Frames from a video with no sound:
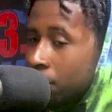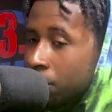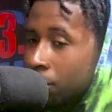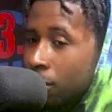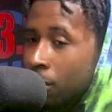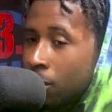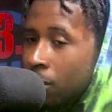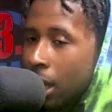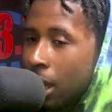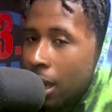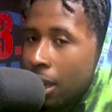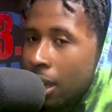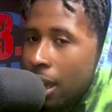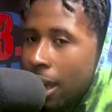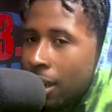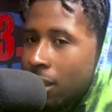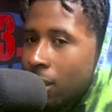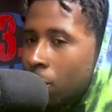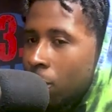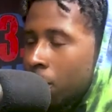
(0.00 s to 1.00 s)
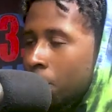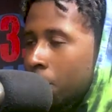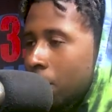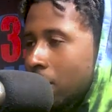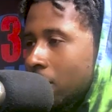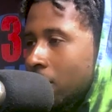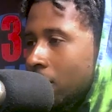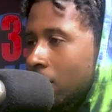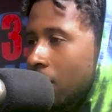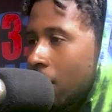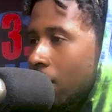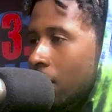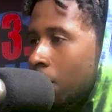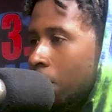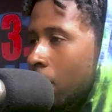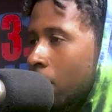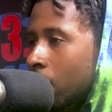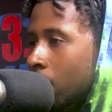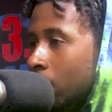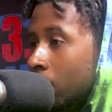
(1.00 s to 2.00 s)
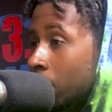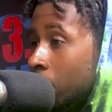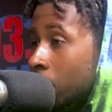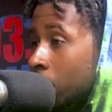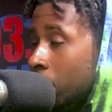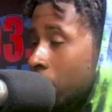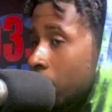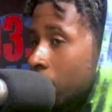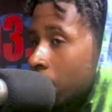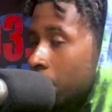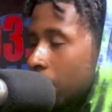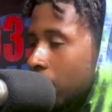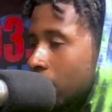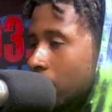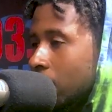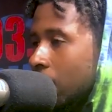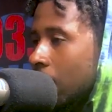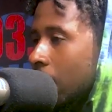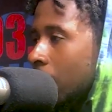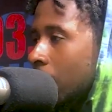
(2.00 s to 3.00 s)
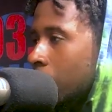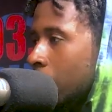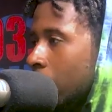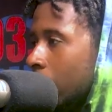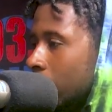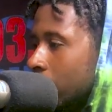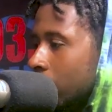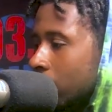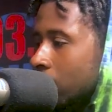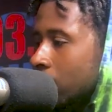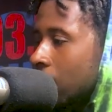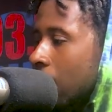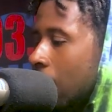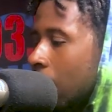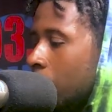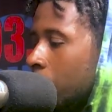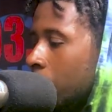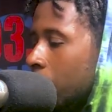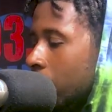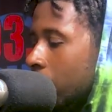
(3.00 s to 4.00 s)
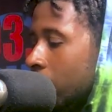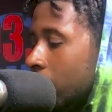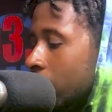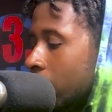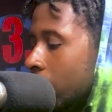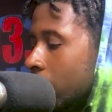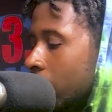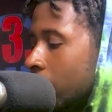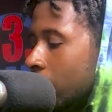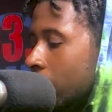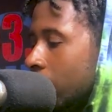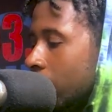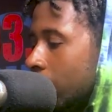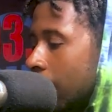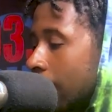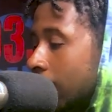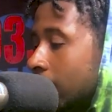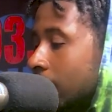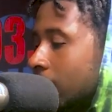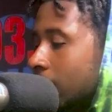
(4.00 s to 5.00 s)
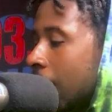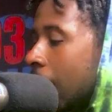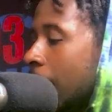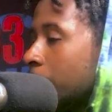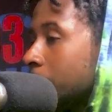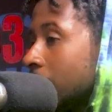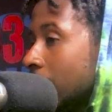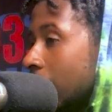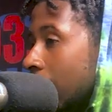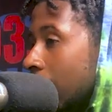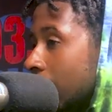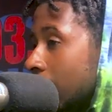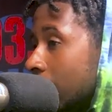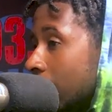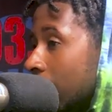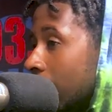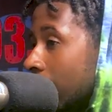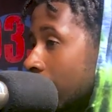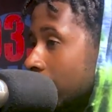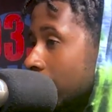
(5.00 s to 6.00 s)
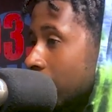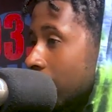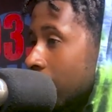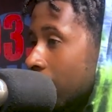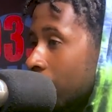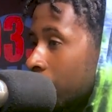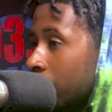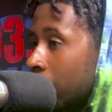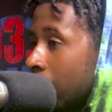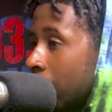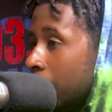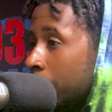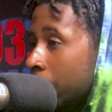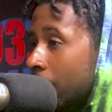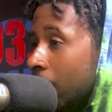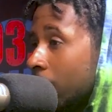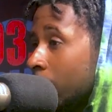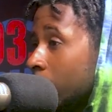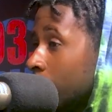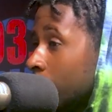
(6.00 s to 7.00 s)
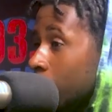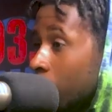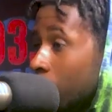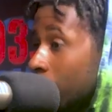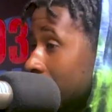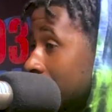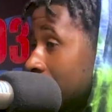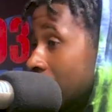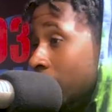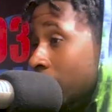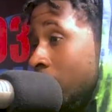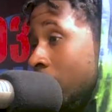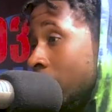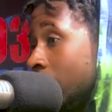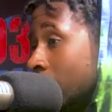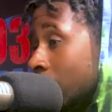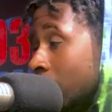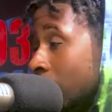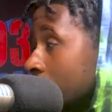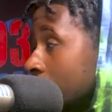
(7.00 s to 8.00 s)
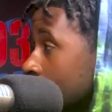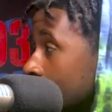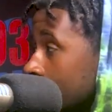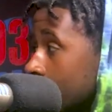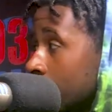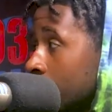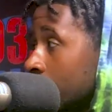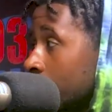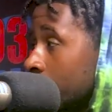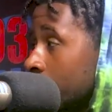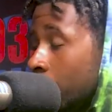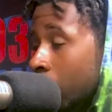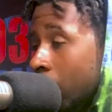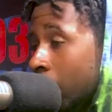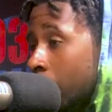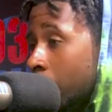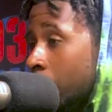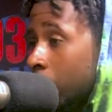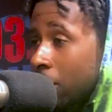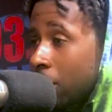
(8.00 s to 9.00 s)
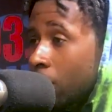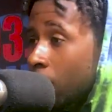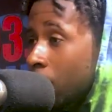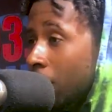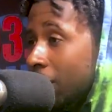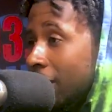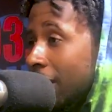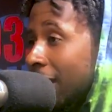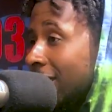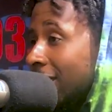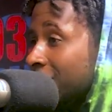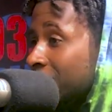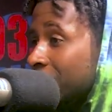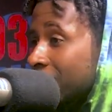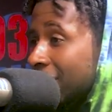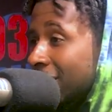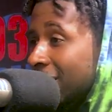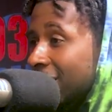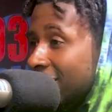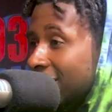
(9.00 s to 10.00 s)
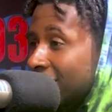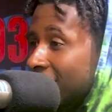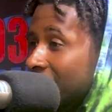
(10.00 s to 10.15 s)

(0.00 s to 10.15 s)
you know, I know the mission that I'm on, and the mission that I'm on is not one that stops at the H-Town rap battle or even where we going next with it. You